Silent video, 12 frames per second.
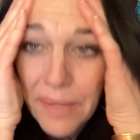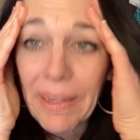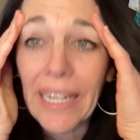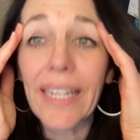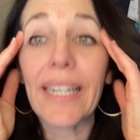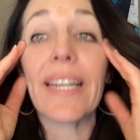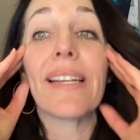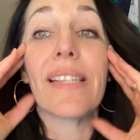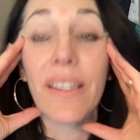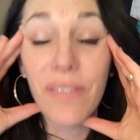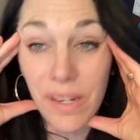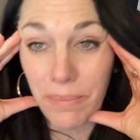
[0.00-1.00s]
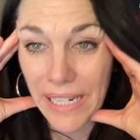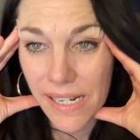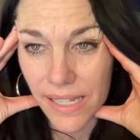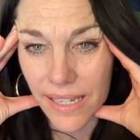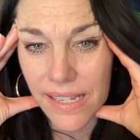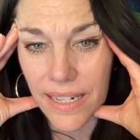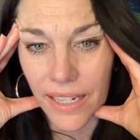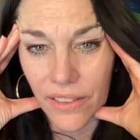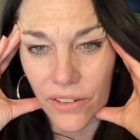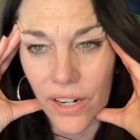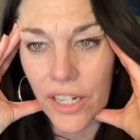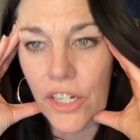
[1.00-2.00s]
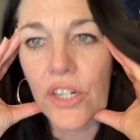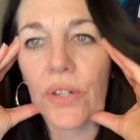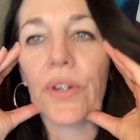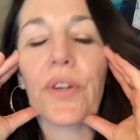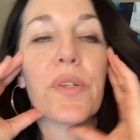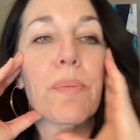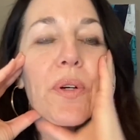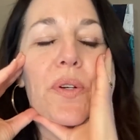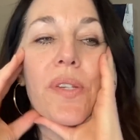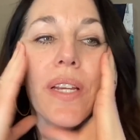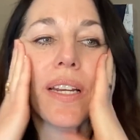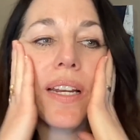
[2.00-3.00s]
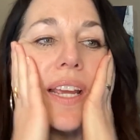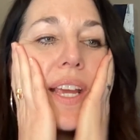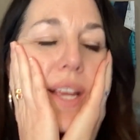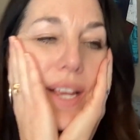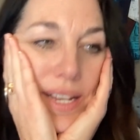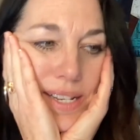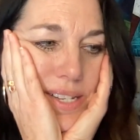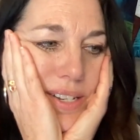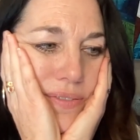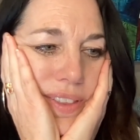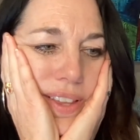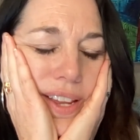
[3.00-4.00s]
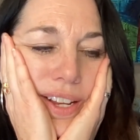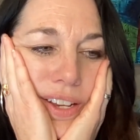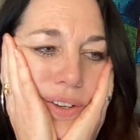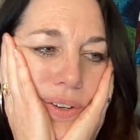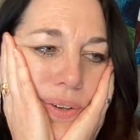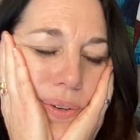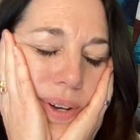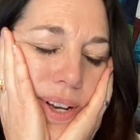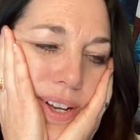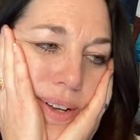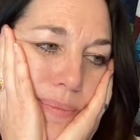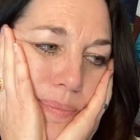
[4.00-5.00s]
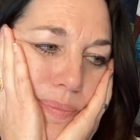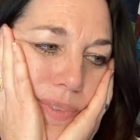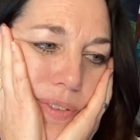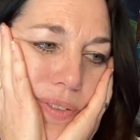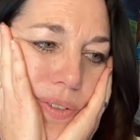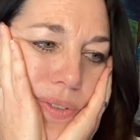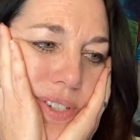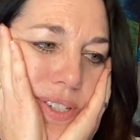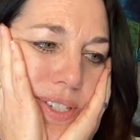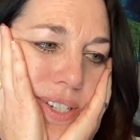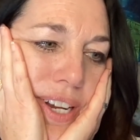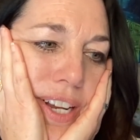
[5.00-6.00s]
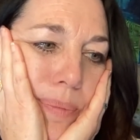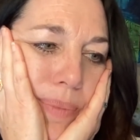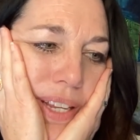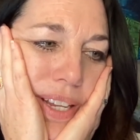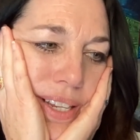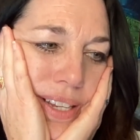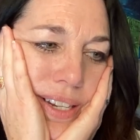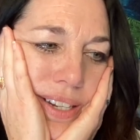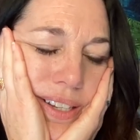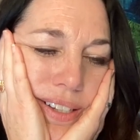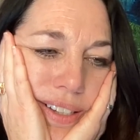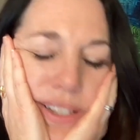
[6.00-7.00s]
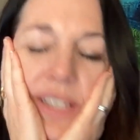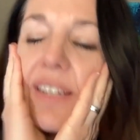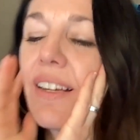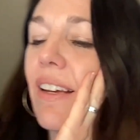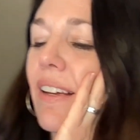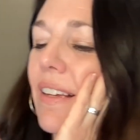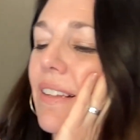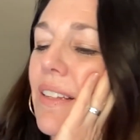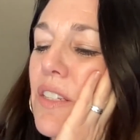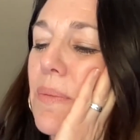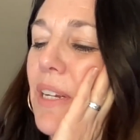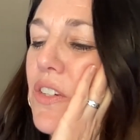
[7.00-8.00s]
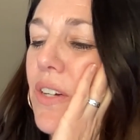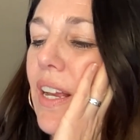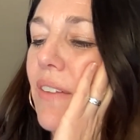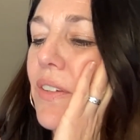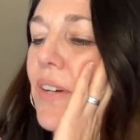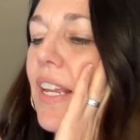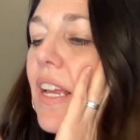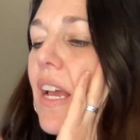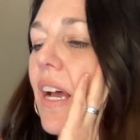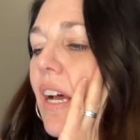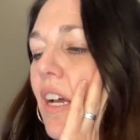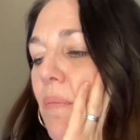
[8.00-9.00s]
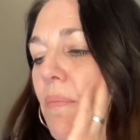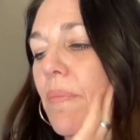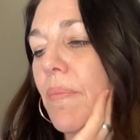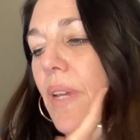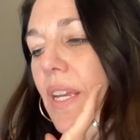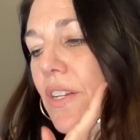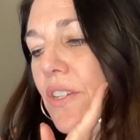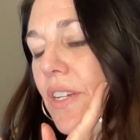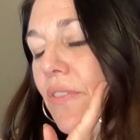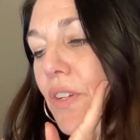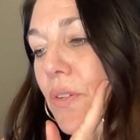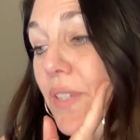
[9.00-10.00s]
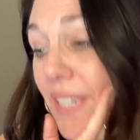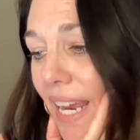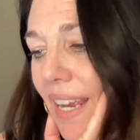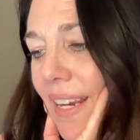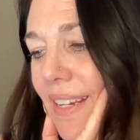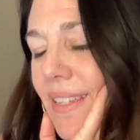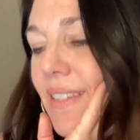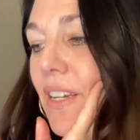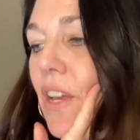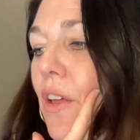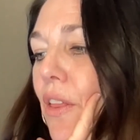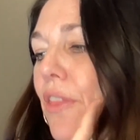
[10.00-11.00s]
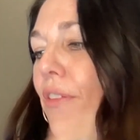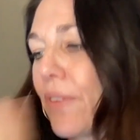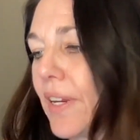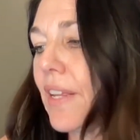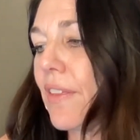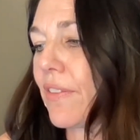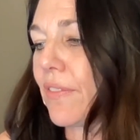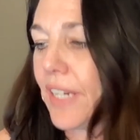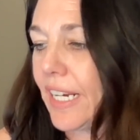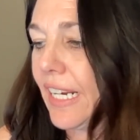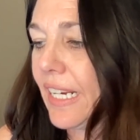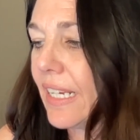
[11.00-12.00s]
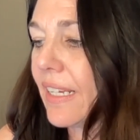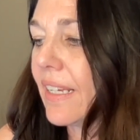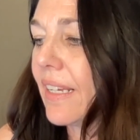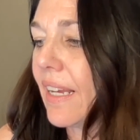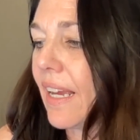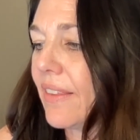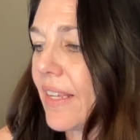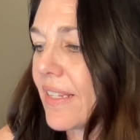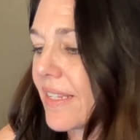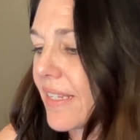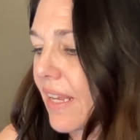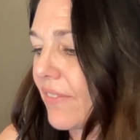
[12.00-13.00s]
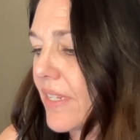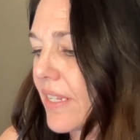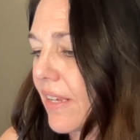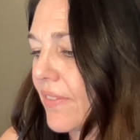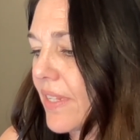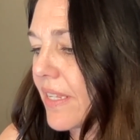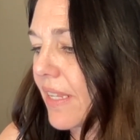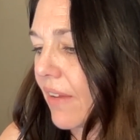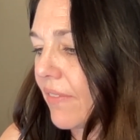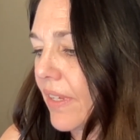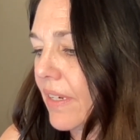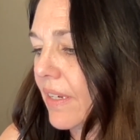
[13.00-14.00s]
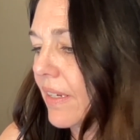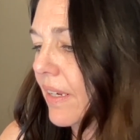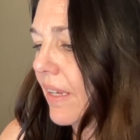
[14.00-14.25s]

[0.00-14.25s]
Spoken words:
to make it easy if somebody's listening and they're not a show notes person is if they go, if you just type in, let's make sure I have it right. You text 33 and then 777.